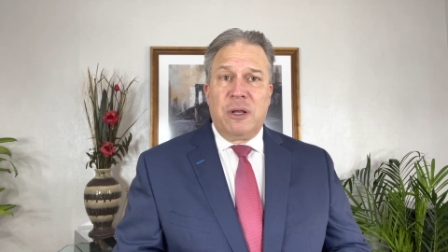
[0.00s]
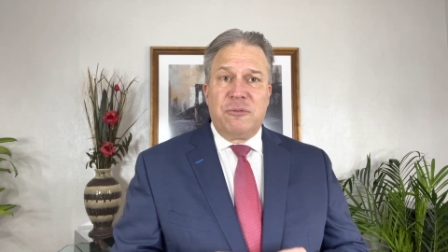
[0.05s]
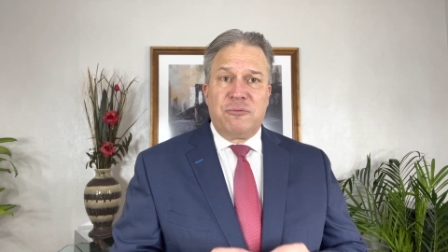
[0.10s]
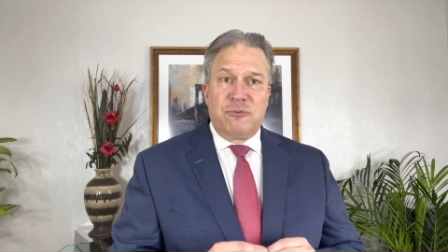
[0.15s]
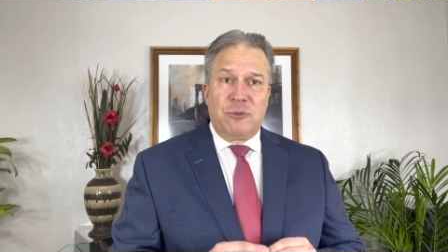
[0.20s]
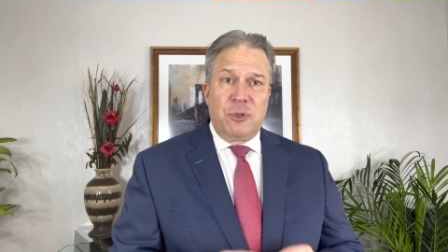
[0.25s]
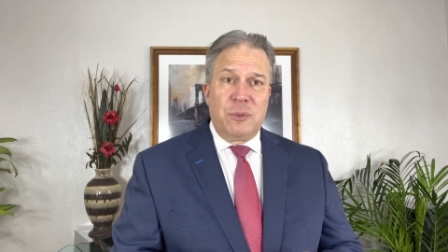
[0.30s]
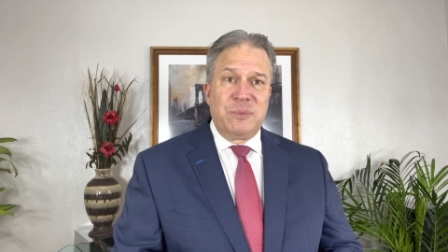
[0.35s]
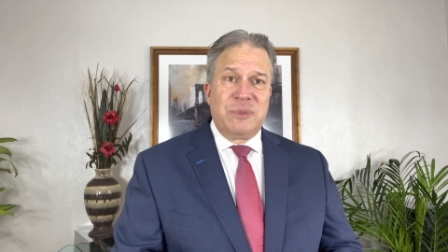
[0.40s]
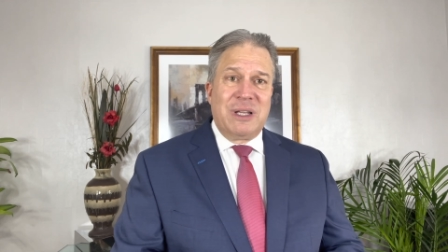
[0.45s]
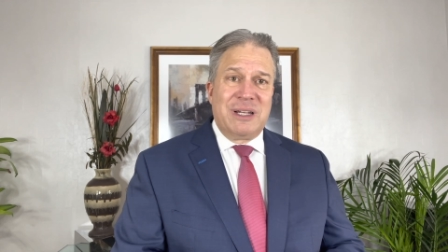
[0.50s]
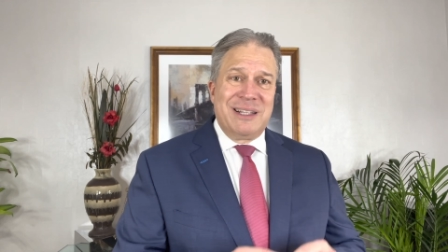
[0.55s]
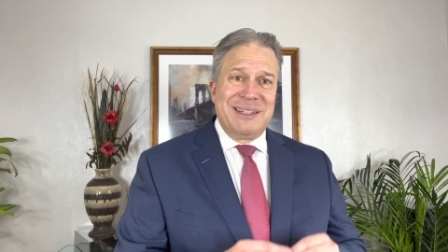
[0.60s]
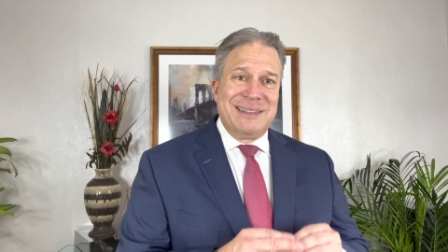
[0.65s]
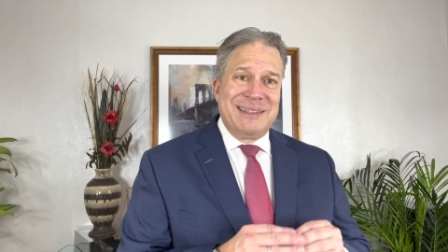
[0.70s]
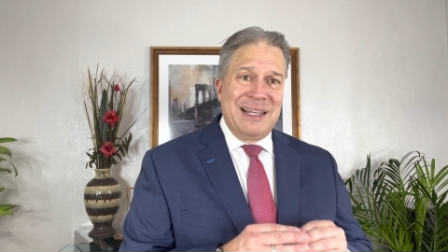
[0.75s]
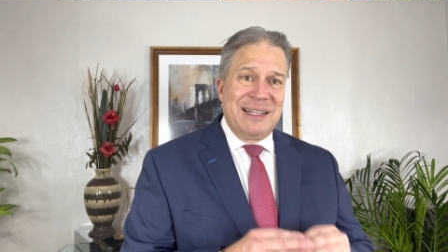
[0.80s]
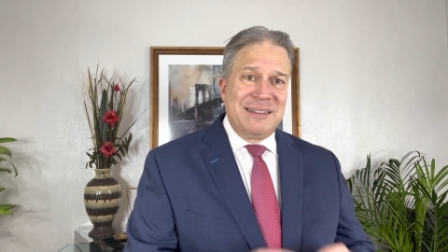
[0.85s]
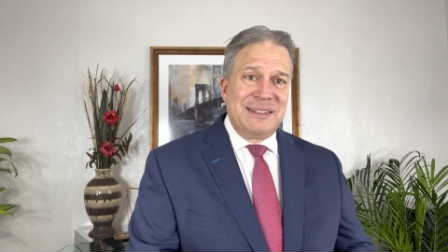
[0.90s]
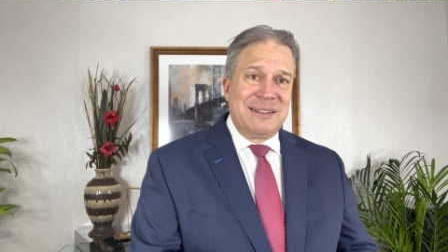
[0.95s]
rooms that are
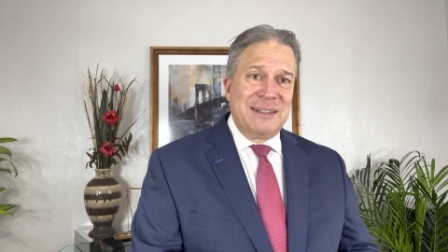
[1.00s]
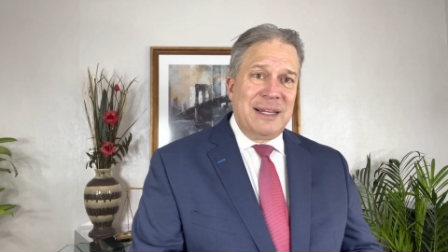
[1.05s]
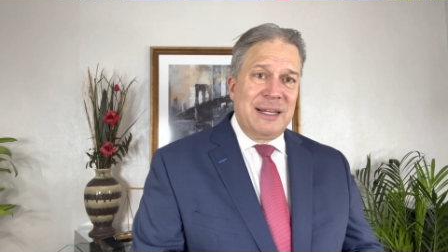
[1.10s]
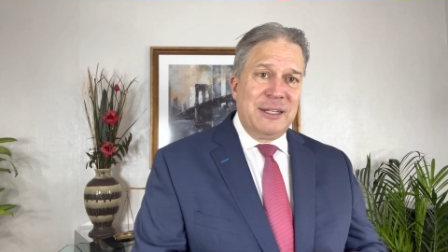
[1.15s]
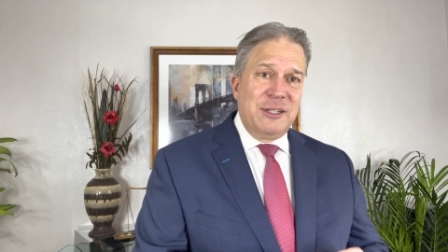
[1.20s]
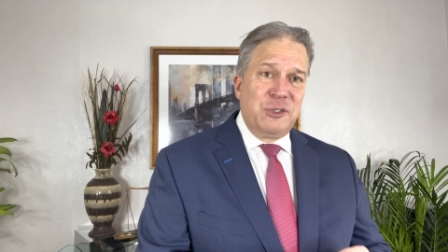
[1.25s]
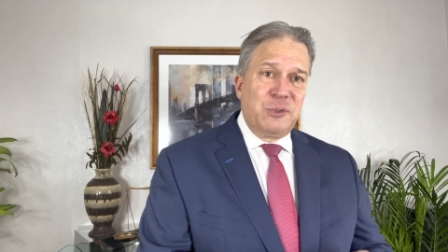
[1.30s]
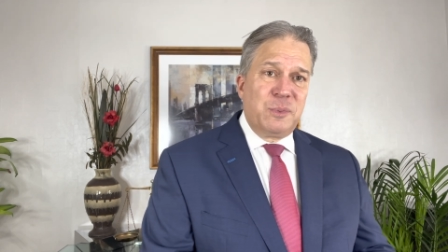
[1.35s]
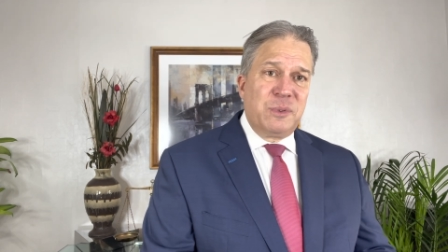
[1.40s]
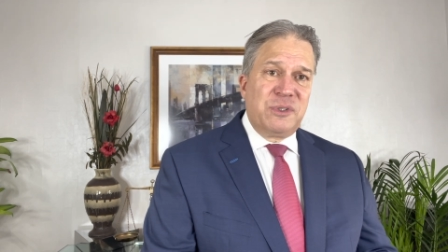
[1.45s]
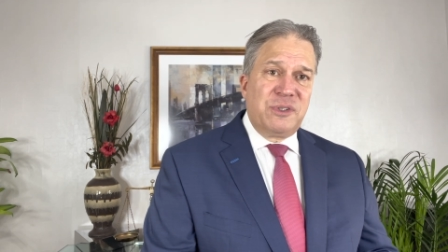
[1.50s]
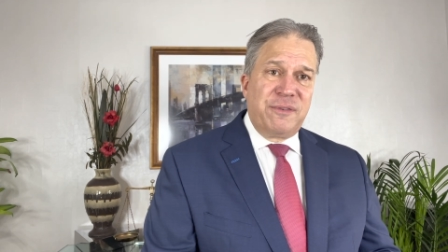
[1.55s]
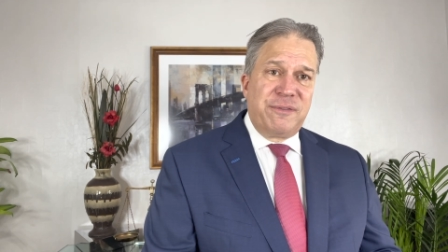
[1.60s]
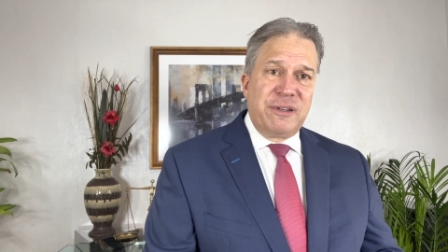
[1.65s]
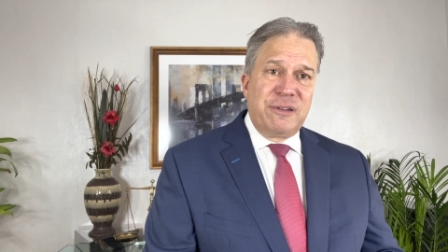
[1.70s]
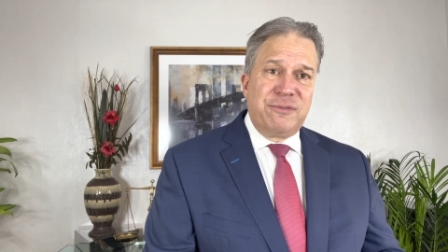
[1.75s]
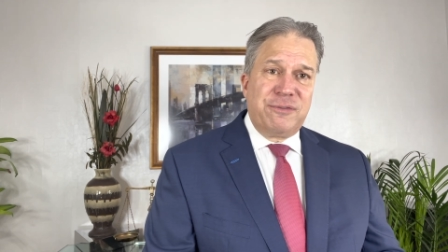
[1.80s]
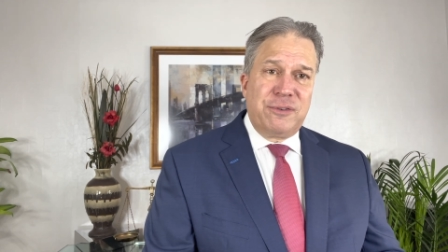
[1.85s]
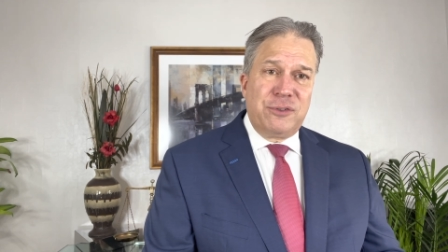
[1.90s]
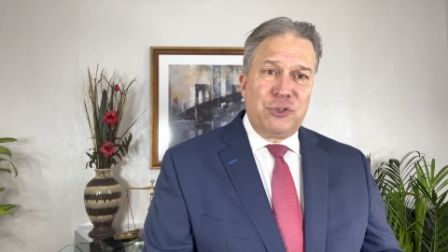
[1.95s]
designated
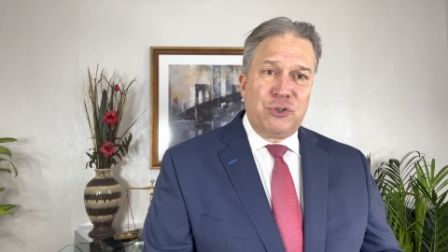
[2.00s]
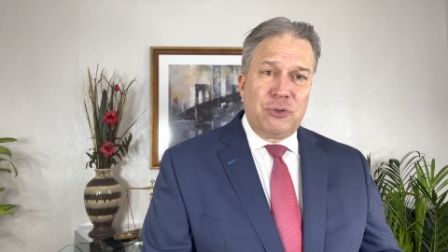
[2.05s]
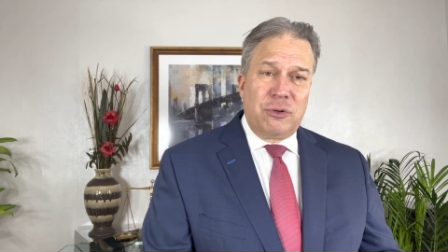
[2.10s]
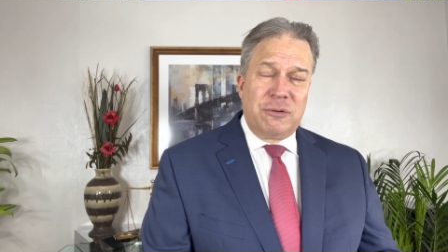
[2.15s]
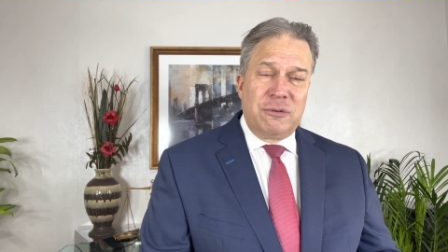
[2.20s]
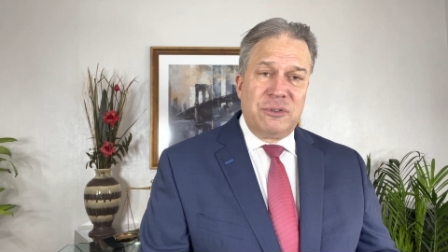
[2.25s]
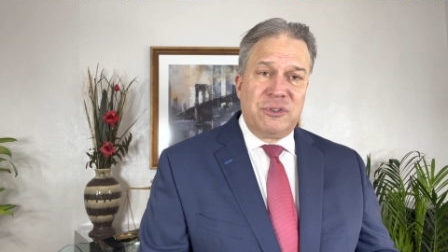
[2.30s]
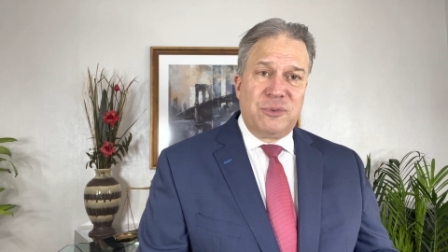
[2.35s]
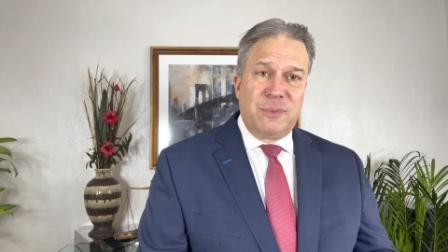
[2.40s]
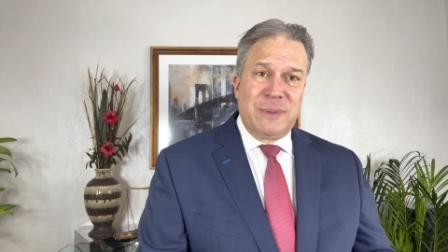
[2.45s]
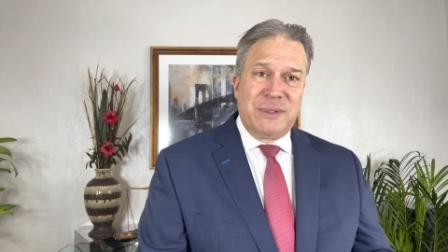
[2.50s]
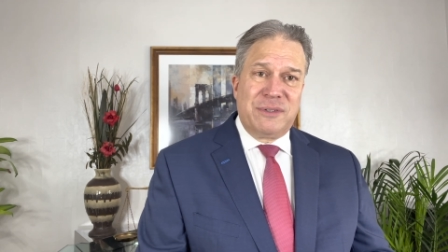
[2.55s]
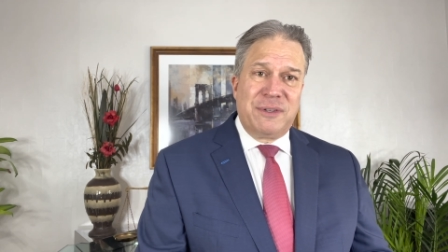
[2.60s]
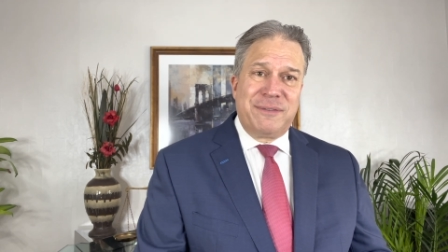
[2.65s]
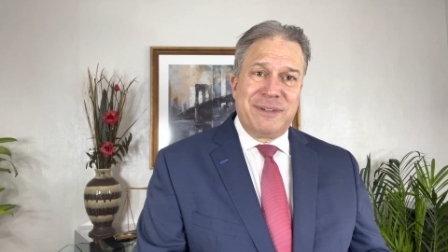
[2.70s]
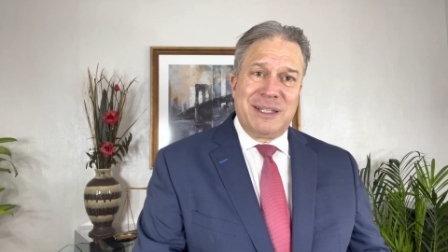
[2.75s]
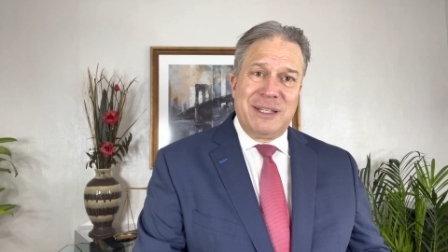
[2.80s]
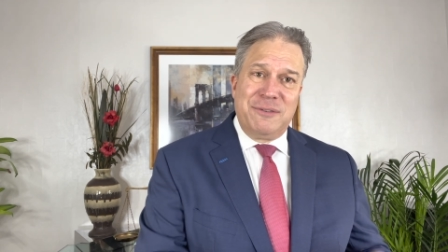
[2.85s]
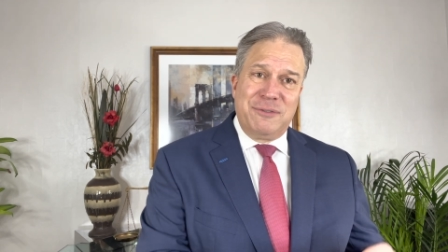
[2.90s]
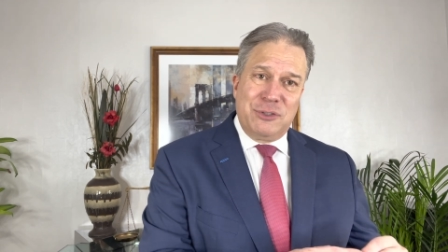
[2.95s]
specifically for
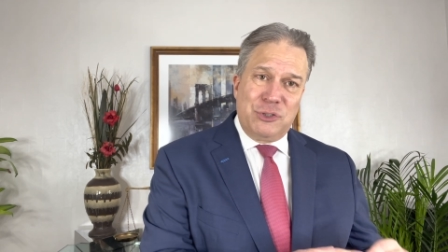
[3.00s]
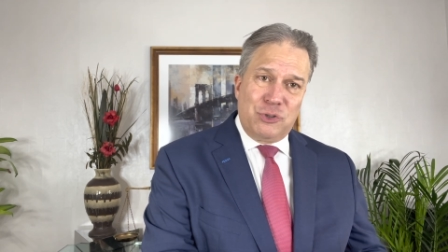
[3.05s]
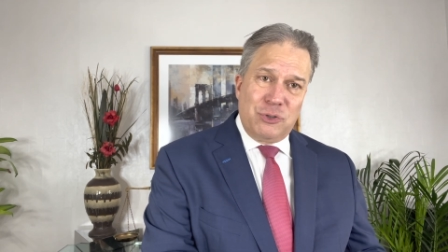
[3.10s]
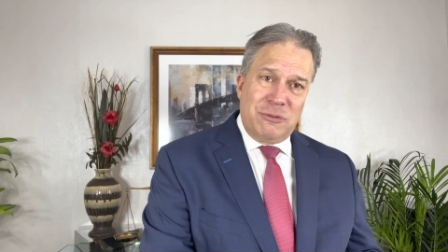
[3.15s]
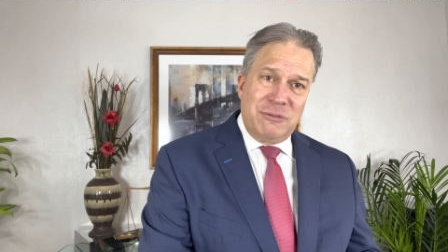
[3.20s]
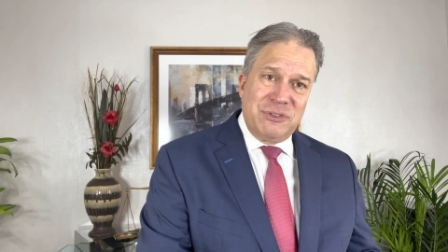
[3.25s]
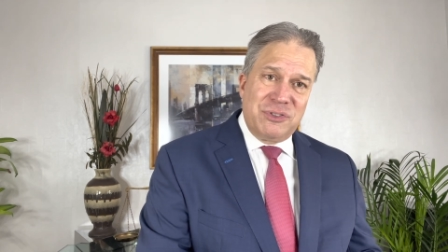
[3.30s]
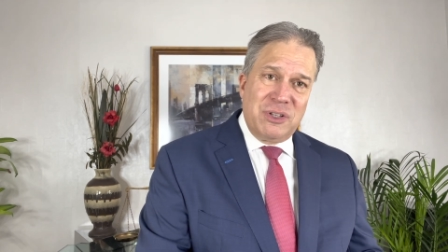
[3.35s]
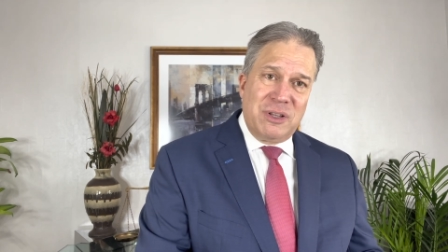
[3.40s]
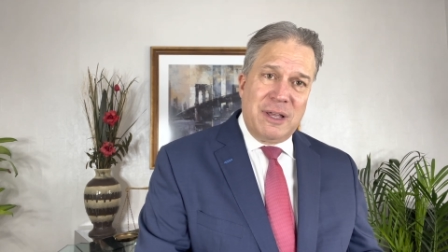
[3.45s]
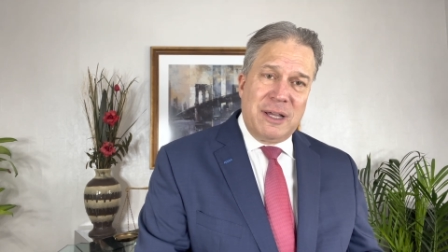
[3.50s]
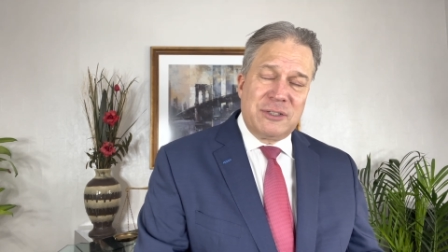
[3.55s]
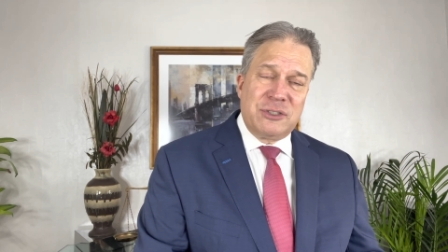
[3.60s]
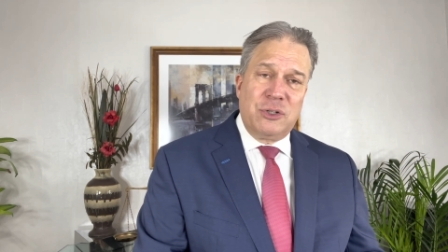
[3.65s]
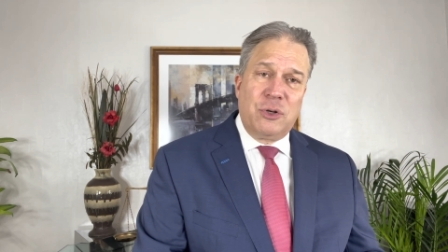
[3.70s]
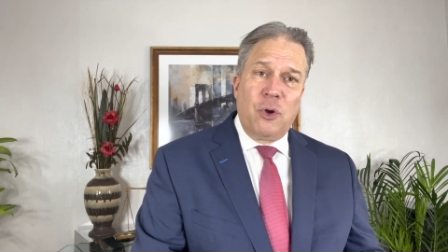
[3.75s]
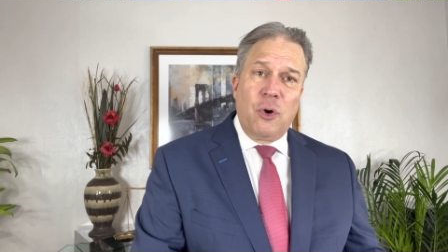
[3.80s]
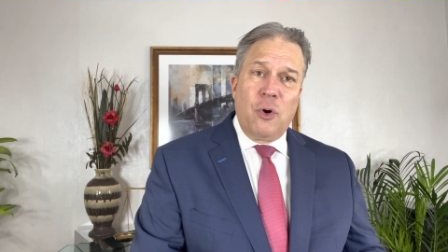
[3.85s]
jury selection,